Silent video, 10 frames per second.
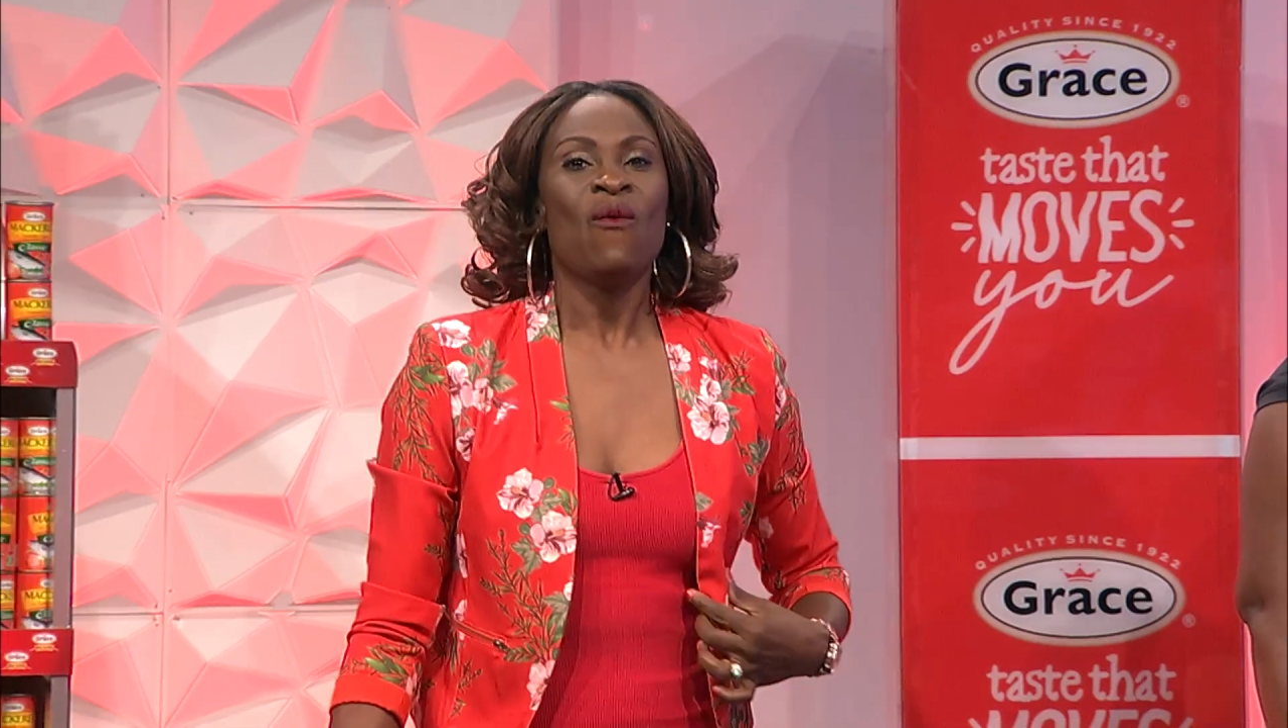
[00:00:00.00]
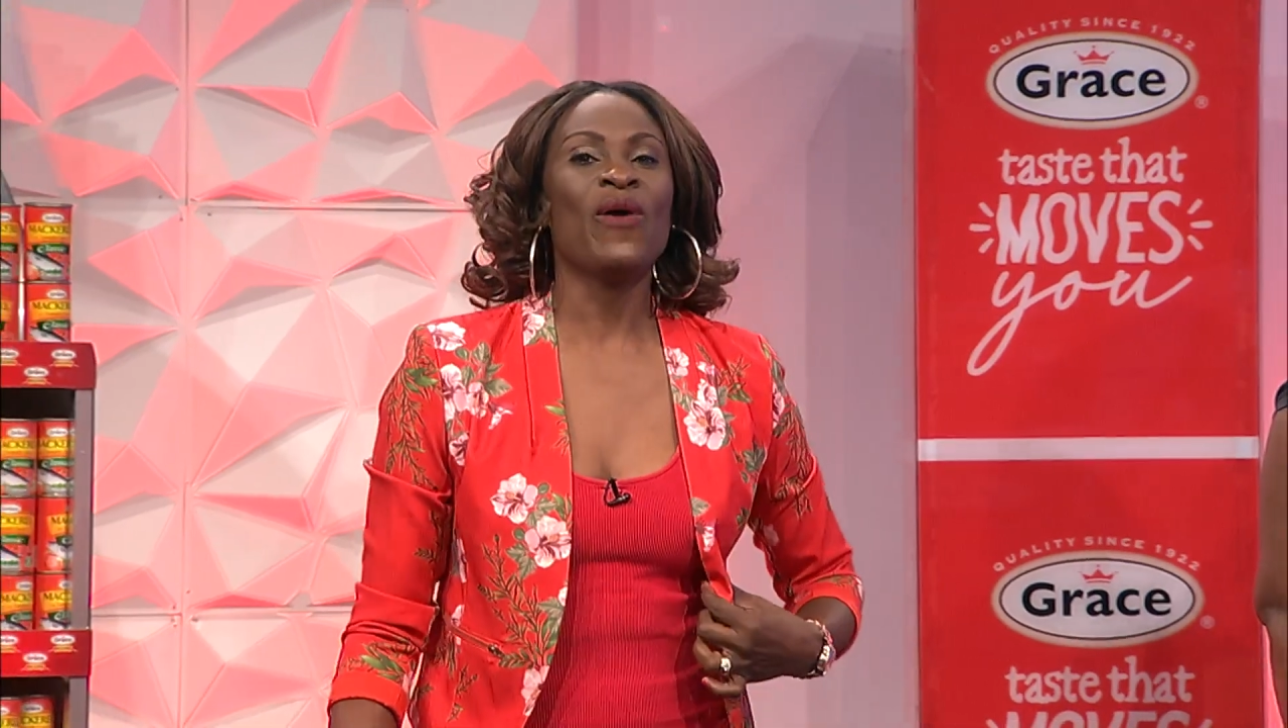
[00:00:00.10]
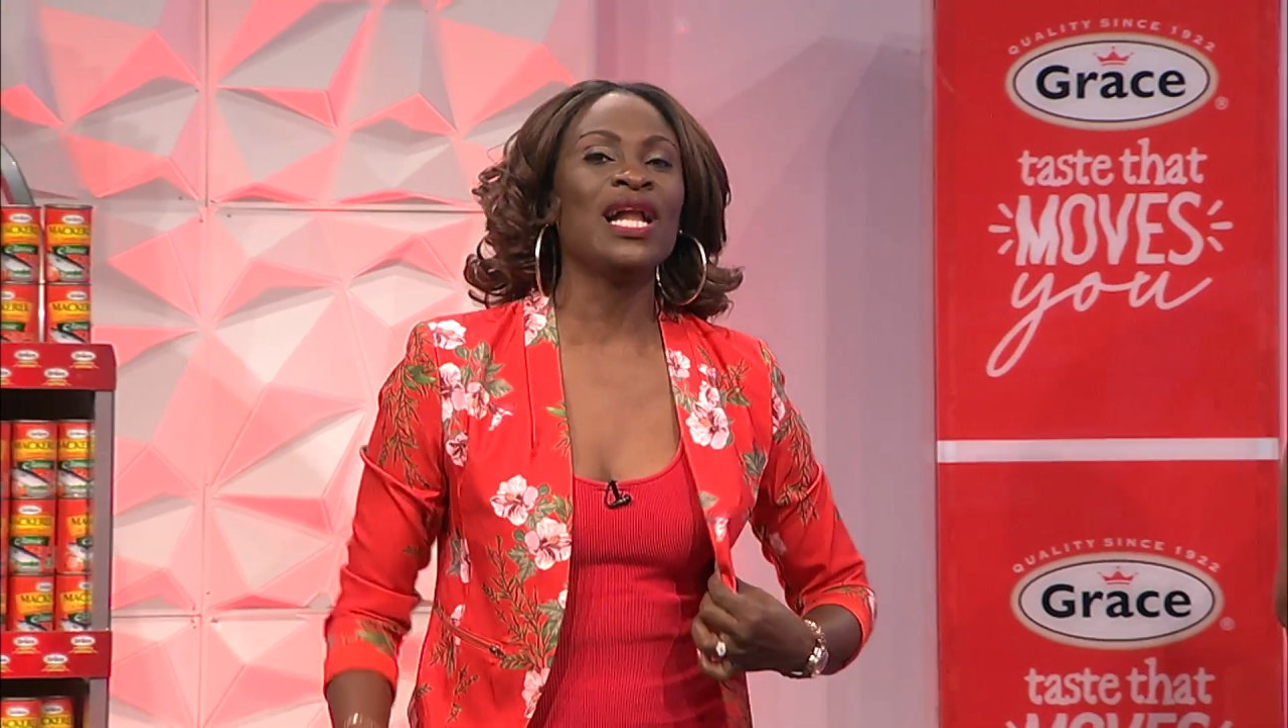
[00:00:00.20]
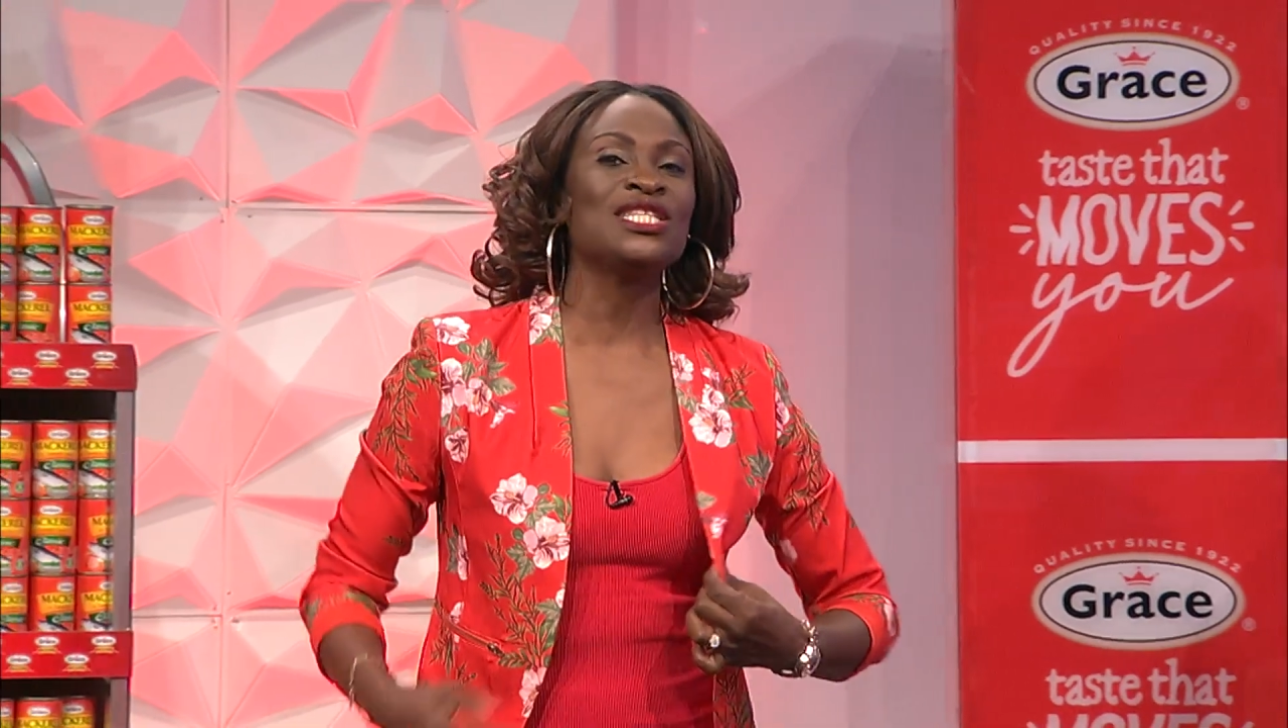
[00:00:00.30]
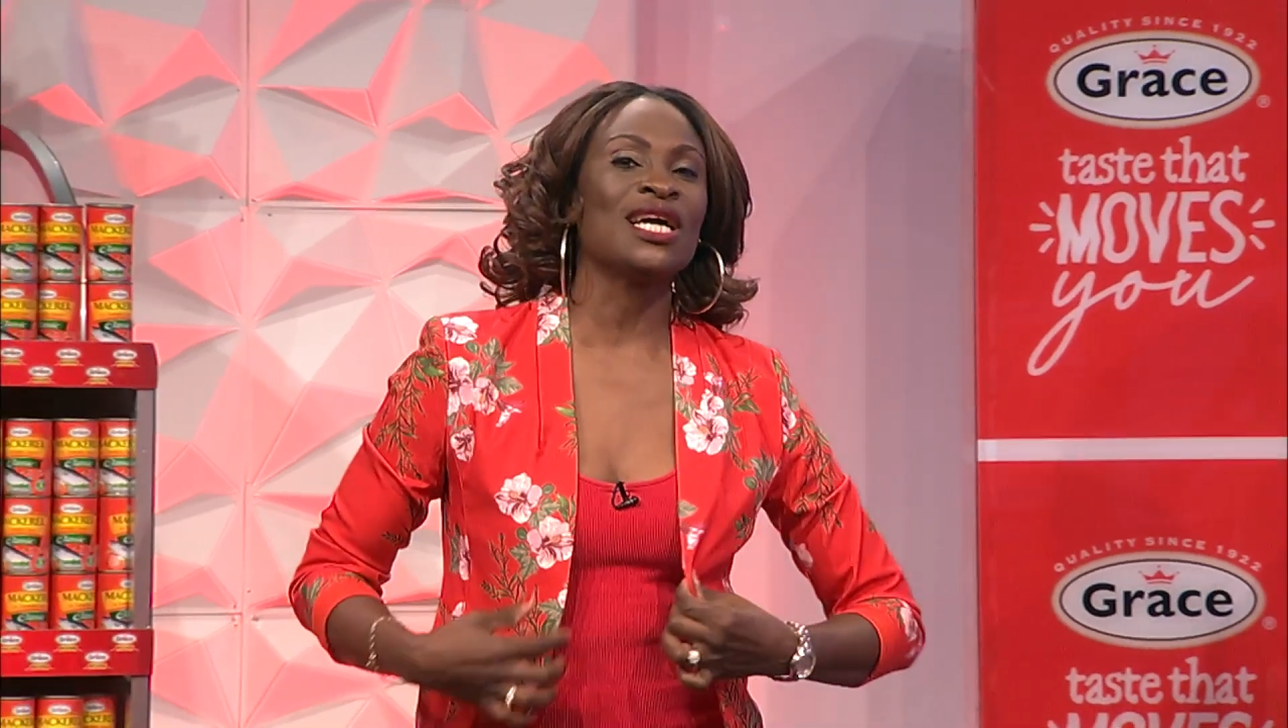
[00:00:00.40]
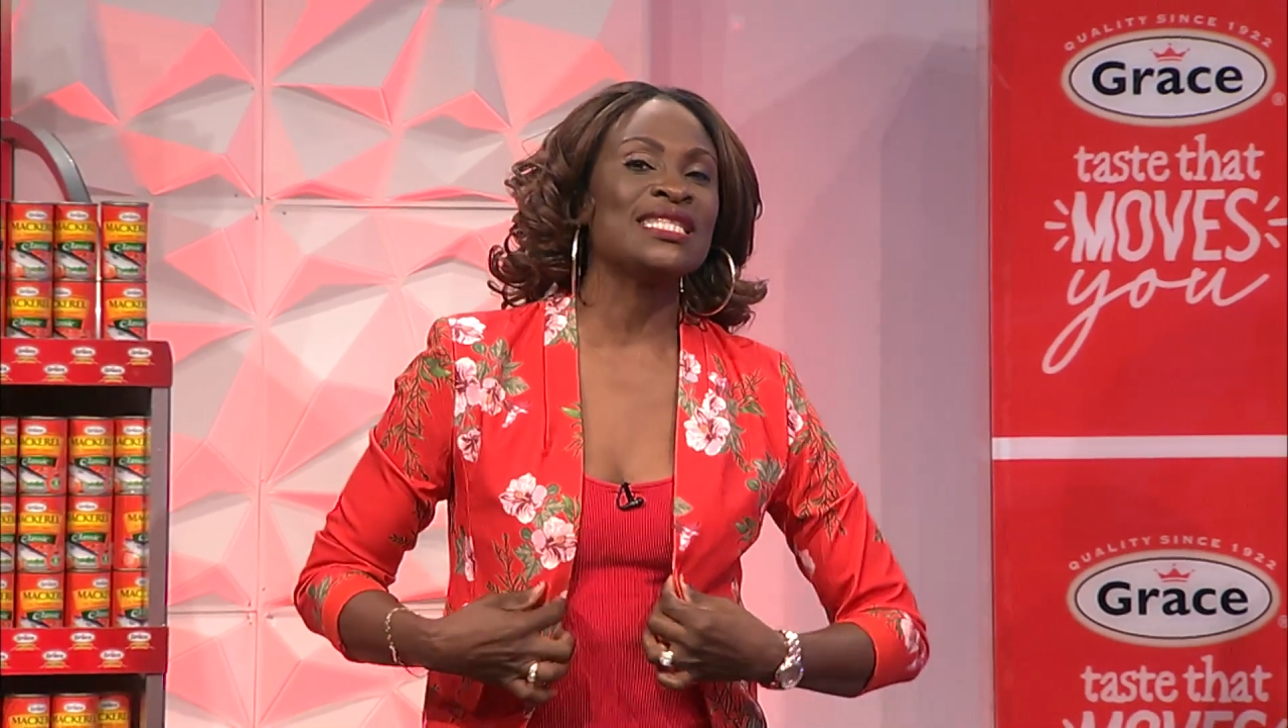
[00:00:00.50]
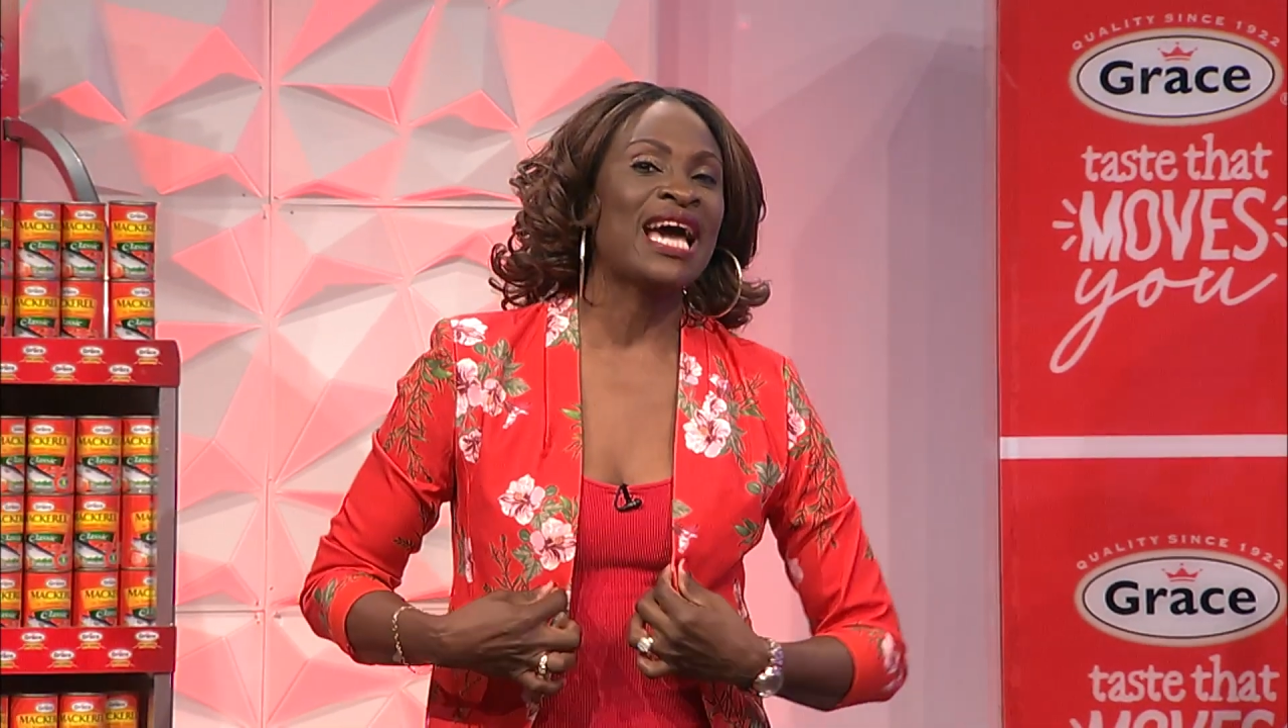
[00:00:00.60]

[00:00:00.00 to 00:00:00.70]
will just